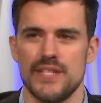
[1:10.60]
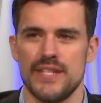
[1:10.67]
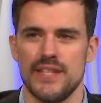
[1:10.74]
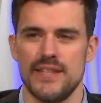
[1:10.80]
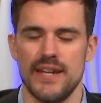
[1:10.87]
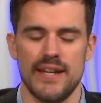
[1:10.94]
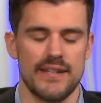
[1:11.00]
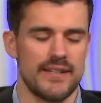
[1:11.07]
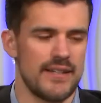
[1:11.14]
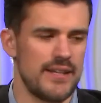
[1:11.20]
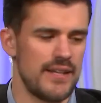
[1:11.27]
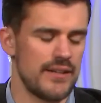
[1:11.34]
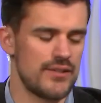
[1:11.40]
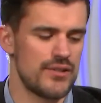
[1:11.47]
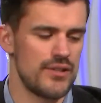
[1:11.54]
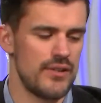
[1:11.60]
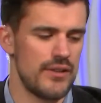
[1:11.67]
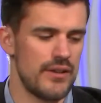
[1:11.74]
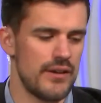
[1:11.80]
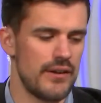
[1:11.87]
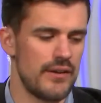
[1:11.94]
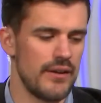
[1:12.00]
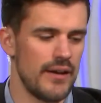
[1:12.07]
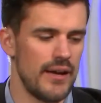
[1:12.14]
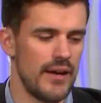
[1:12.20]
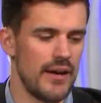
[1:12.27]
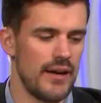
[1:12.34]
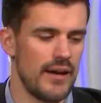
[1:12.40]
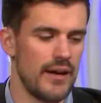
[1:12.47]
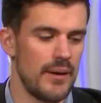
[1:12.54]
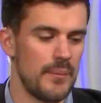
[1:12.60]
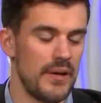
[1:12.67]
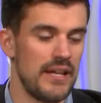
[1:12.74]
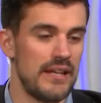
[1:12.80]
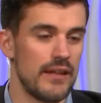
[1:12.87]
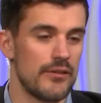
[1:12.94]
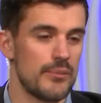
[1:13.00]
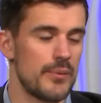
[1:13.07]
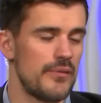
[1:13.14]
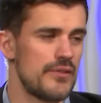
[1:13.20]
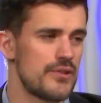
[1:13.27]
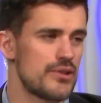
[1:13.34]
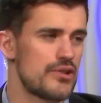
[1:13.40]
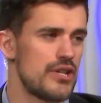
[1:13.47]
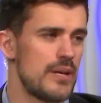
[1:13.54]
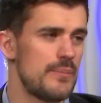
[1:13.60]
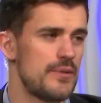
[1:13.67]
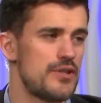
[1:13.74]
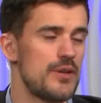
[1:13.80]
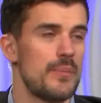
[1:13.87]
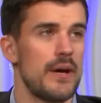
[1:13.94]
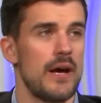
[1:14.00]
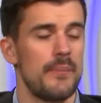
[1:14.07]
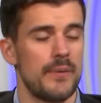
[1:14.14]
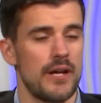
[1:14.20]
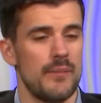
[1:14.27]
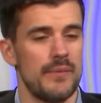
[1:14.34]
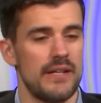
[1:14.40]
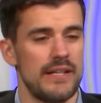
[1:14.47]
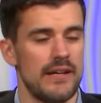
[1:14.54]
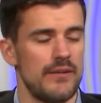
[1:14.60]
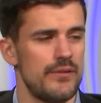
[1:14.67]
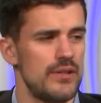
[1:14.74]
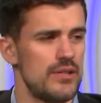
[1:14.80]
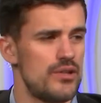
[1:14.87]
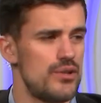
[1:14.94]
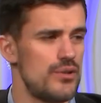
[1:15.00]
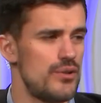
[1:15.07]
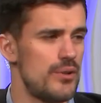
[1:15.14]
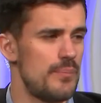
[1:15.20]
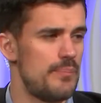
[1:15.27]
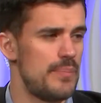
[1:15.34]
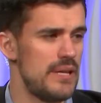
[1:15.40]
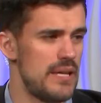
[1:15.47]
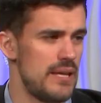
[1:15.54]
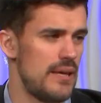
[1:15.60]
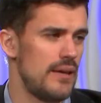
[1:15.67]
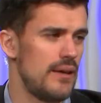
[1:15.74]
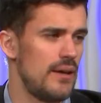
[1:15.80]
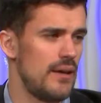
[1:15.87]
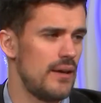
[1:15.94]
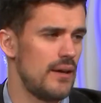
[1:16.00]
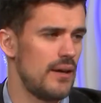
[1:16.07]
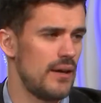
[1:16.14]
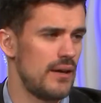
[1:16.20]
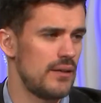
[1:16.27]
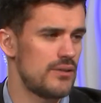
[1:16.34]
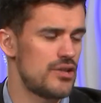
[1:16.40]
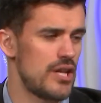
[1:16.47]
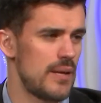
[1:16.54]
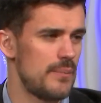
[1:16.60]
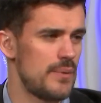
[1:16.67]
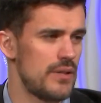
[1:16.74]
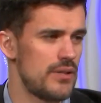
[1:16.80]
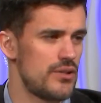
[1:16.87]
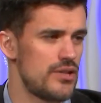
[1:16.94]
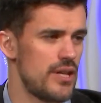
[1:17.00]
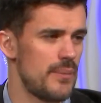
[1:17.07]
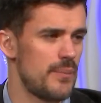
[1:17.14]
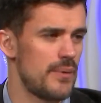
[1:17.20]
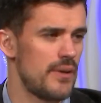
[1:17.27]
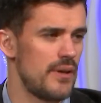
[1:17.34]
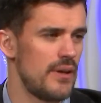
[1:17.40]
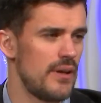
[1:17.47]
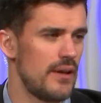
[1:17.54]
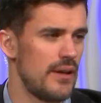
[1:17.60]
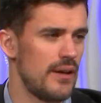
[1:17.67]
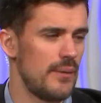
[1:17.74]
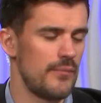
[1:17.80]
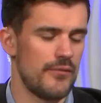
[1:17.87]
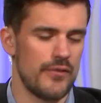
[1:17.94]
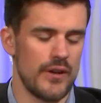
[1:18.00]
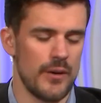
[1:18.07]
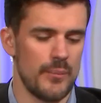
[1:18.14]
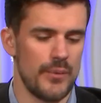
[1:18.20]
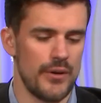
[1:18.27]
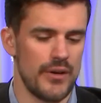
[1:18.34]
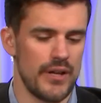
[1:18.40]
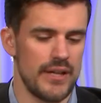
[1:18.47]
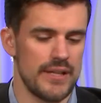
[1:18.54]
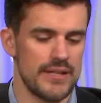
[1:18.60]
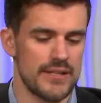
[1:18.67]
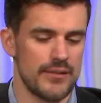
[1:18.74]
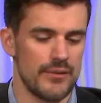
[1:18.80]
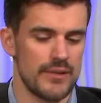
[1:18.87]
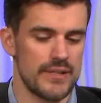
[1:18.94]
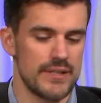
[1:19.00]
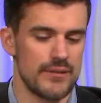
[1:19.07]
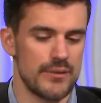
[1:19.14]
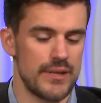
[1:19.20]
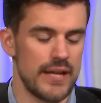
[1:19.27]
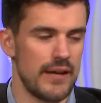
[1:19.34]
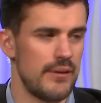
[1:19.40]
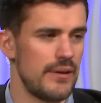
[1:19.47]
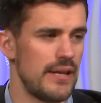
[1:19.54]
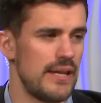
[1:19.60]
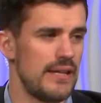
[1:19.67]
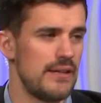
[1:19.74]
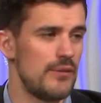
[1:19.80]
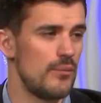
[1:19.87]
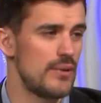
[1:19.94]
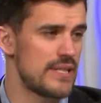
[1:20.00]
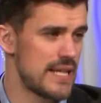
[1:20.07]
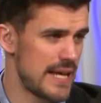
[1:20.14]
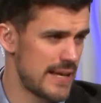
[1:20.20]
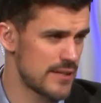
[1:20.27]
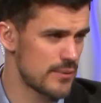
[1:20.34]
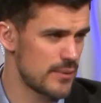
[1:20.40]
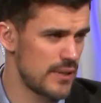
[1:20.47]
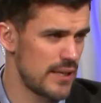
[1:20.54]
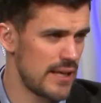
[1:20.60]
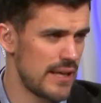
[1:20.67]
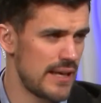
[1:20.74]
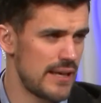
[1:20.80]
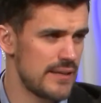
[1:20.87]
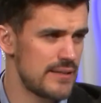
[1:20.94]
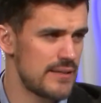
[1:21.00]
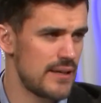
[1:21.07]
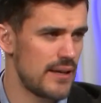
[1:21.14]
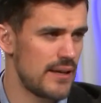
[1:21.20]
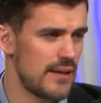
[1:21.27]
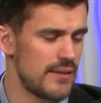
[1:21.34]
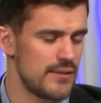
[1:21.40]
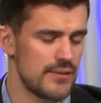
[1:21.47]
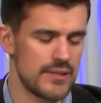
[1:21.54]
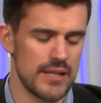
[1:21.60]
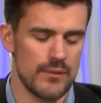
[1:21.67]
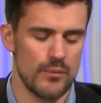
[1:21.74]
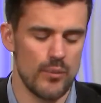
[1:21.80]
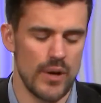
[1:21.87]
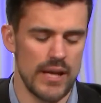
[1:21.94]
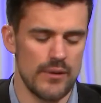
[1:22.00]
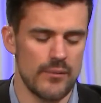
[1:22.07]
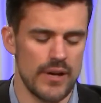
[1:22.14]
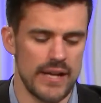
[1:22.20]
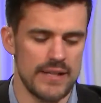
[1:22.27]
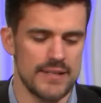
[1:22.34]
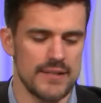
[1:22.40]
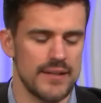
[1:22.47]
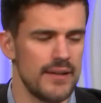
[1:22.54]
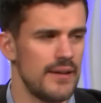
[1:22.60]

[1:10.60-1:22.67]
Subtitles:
see that connection there. Another provincial championship upcoming now, the Junior B championship. For Alberta is going to go down in Wetaskiwin, and as you said, in Wainwright,